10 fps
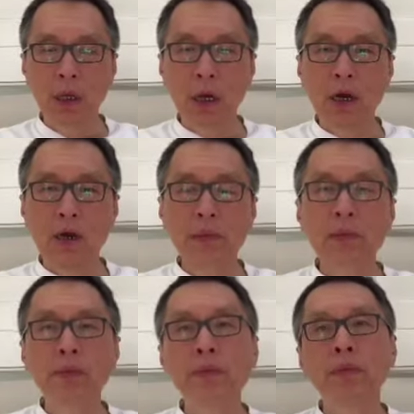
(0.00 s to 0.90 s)
Uh,
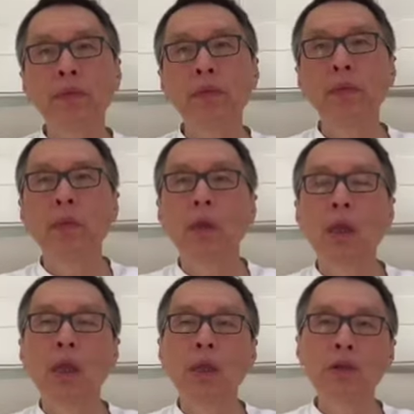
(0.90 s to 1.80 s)

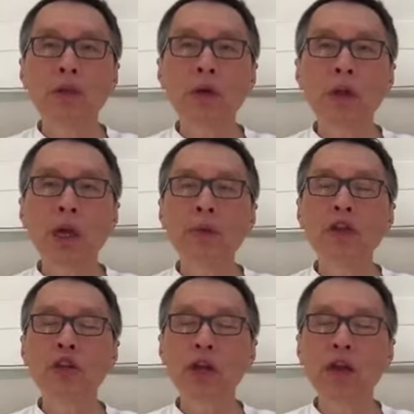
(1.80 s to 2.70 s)
so let me
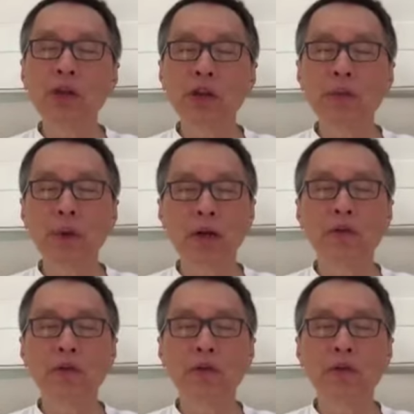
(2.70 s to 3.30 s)
share with you my